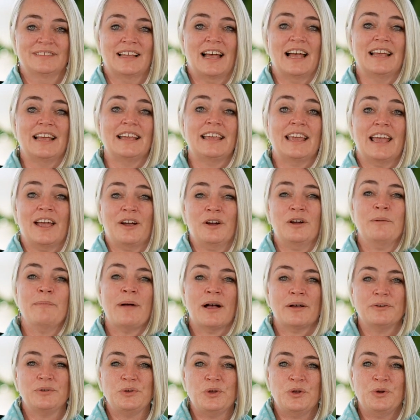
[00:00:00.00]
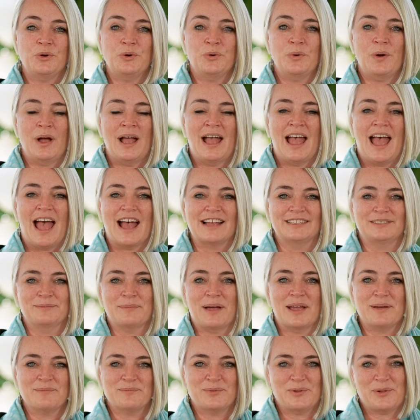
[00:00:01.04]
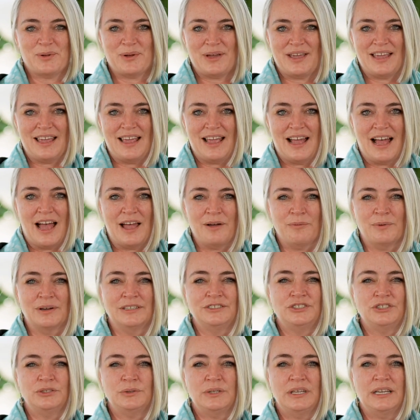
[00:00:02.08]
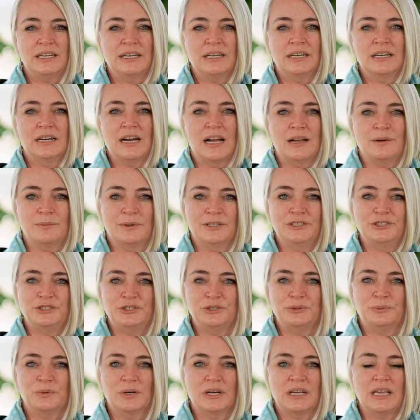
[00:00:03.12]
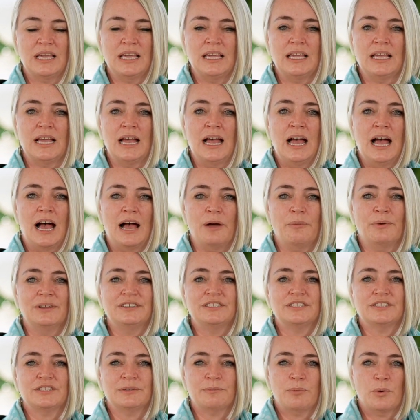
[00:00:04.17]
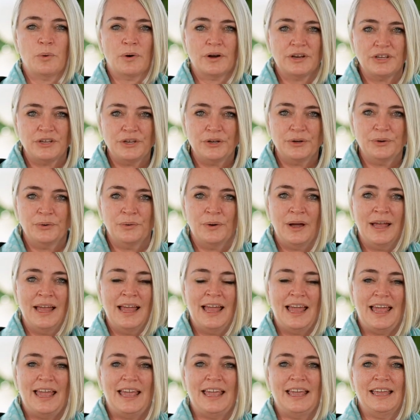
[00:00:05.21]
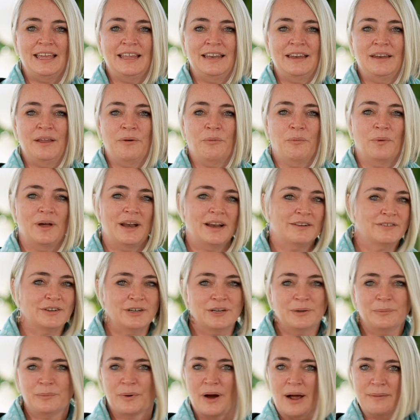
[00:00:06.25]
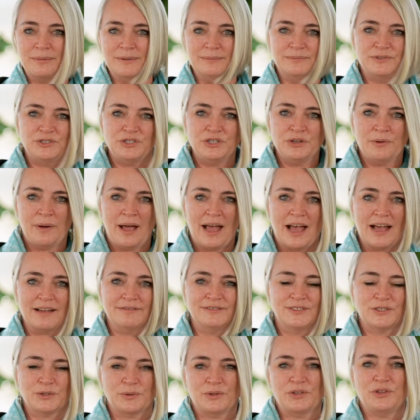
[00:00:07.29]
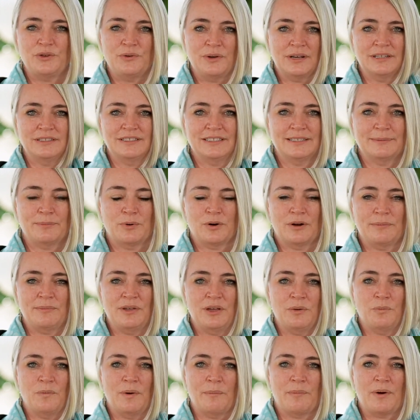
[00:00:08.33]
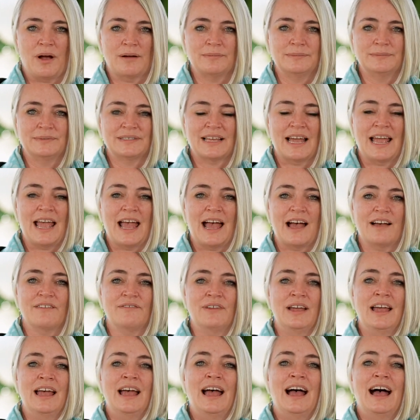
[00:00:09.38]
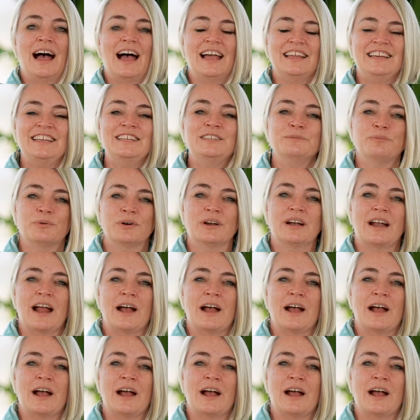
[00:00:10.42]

I care about you as my employee. I want you here. I want you working. I want to support you in whatever problems you have so that you can support me in what problems I have. I need to put it